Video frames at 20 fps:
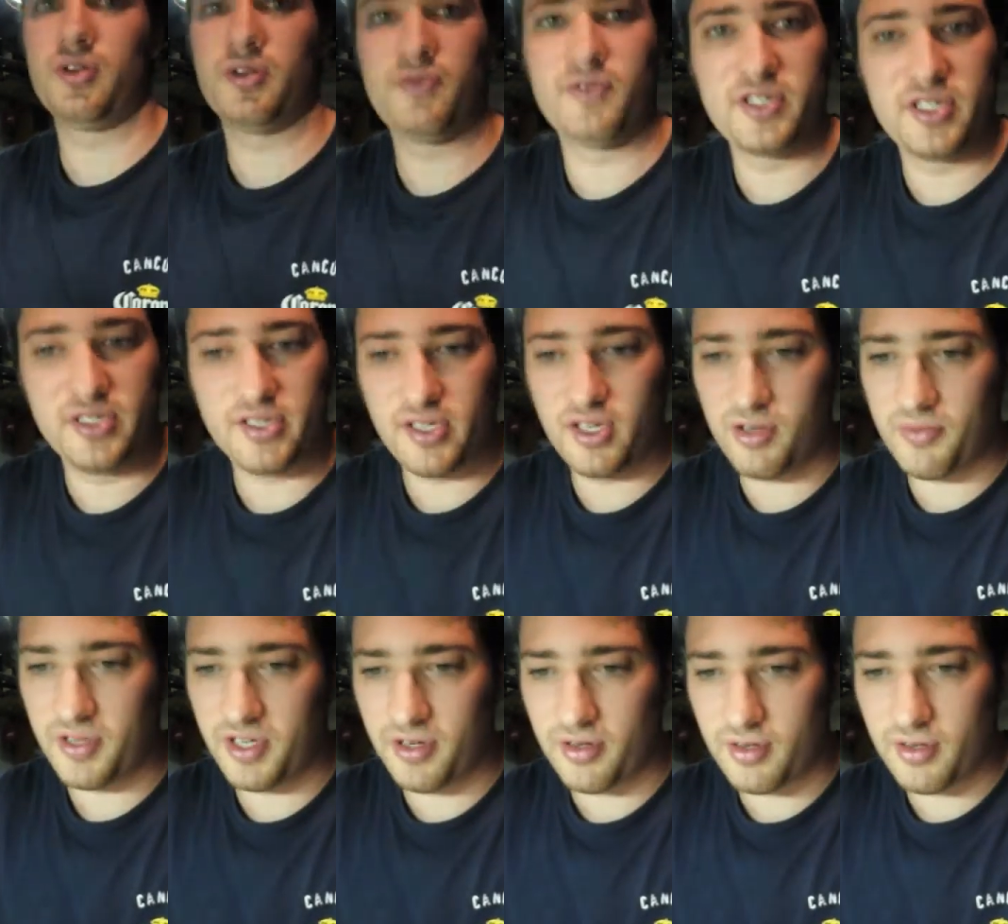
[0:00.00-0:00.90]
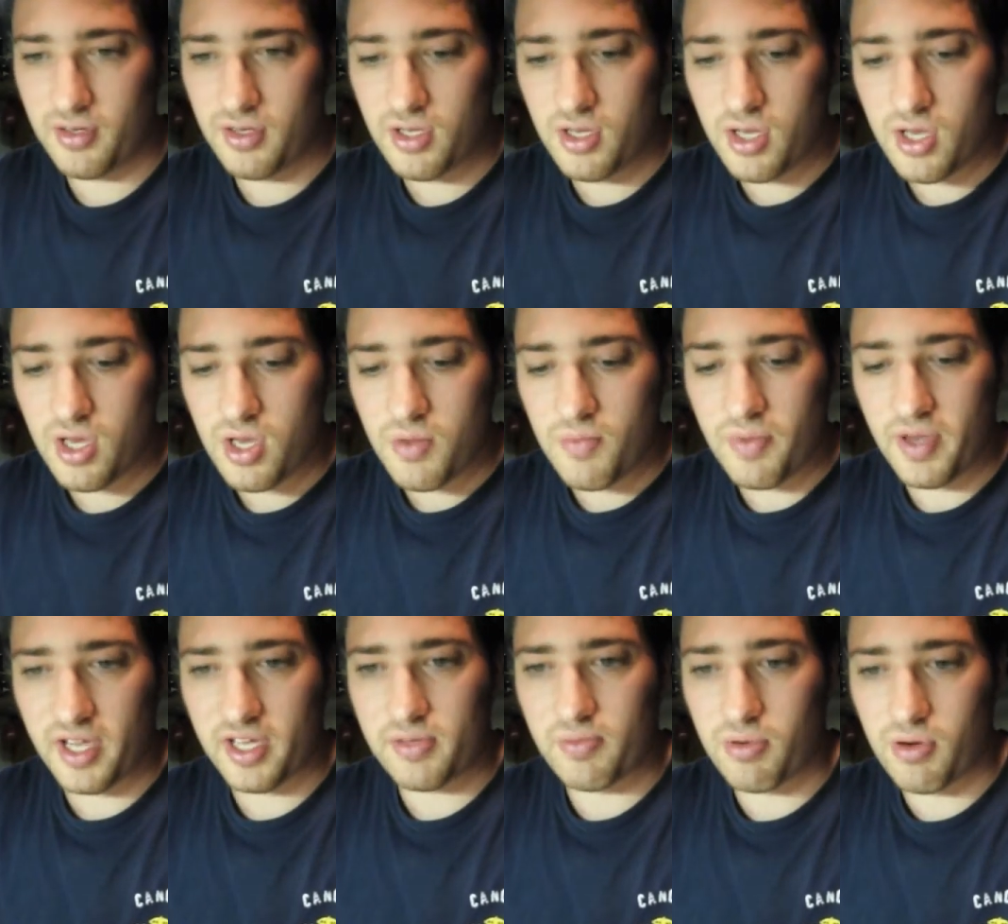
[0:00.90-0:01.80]
short, which is going to be your
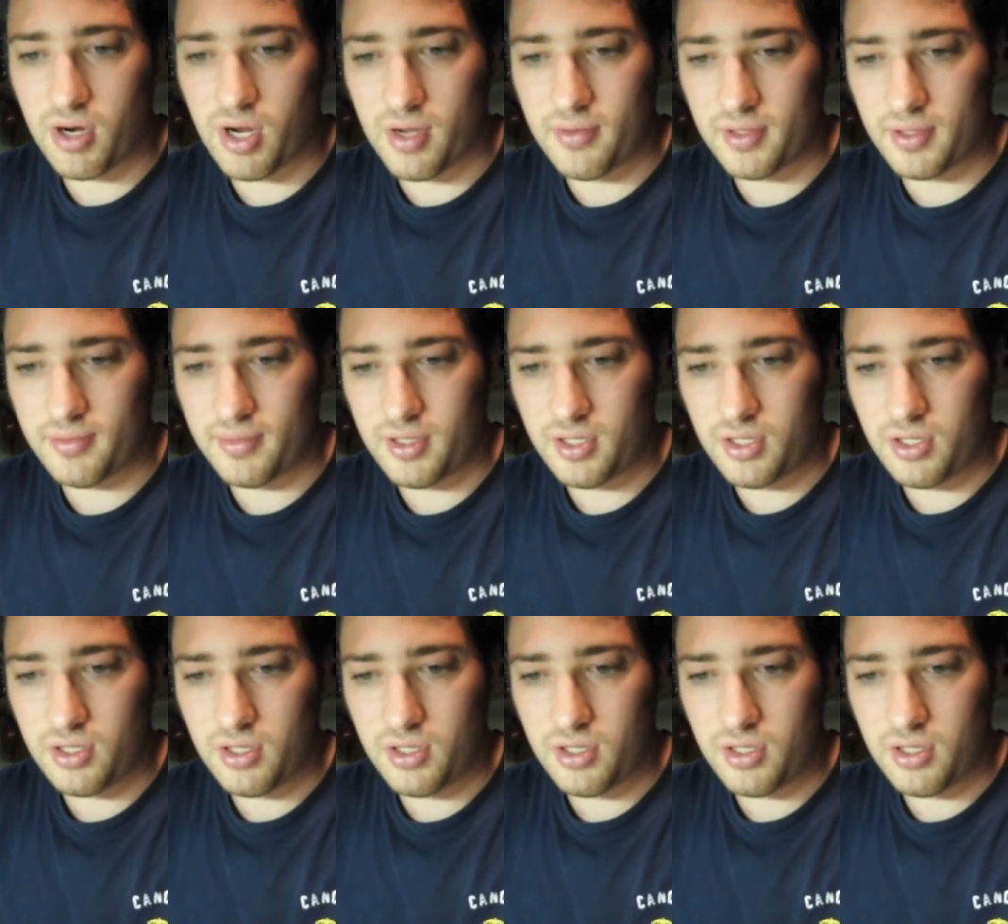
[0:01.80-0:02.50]
biggest problem.